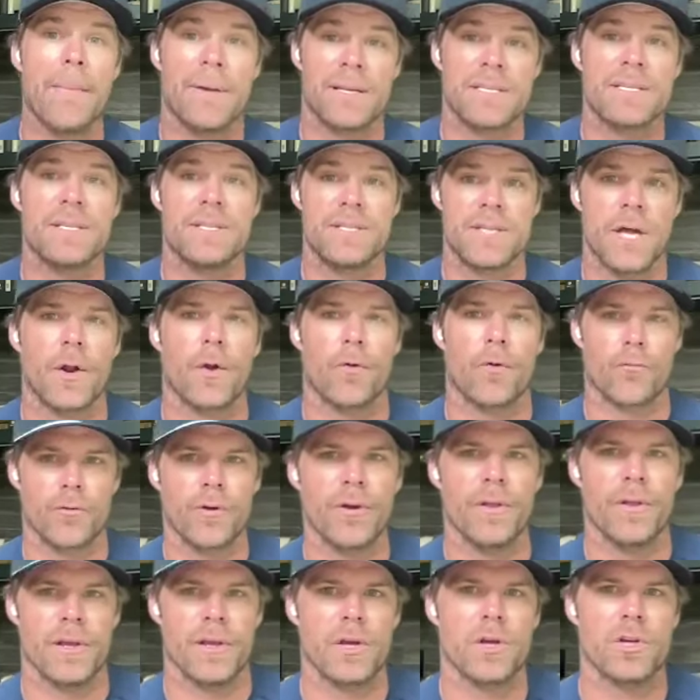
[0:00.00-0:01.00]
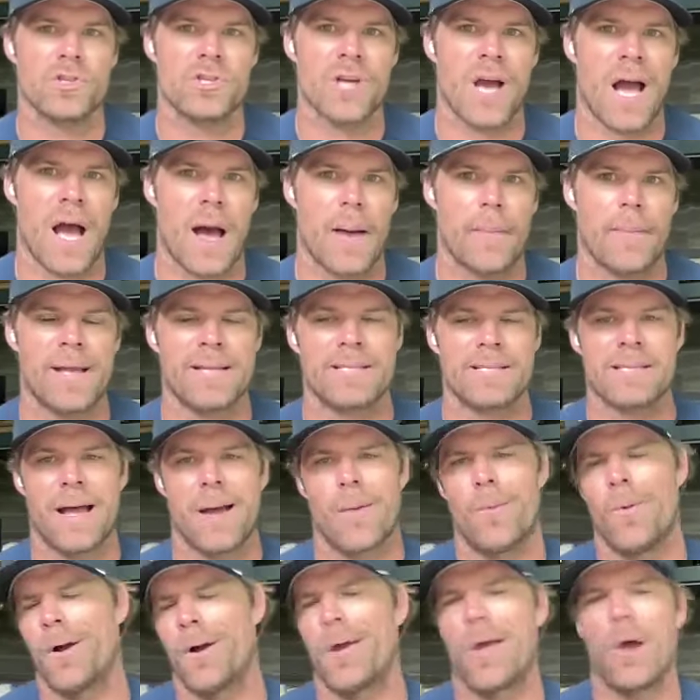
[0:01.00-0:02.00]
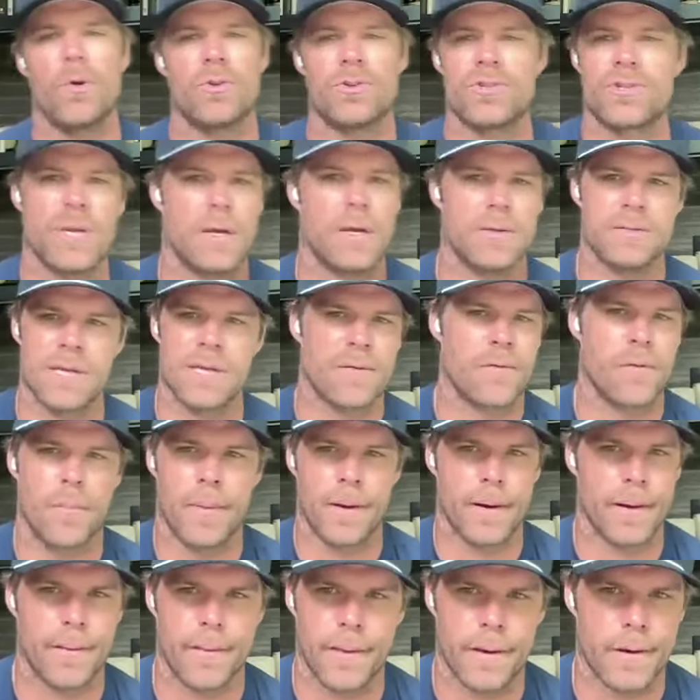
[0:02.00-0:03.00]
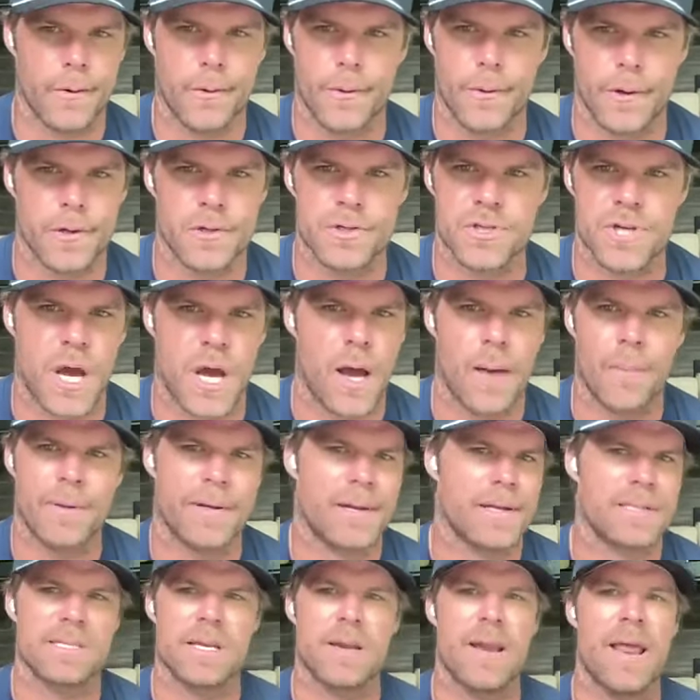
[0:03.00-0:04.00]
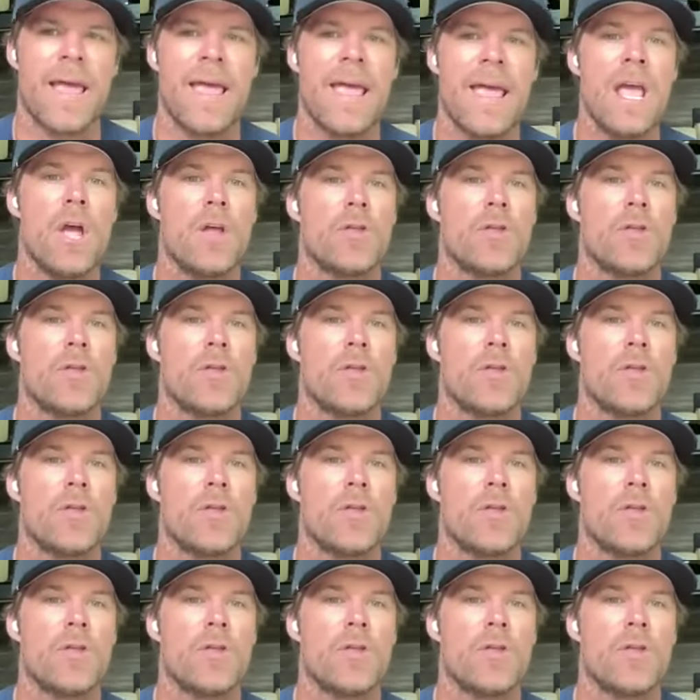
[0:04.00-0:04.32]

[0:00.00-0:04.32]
I must have done a really good job. It's not what coach tells everybody they do a good job. It doesn't,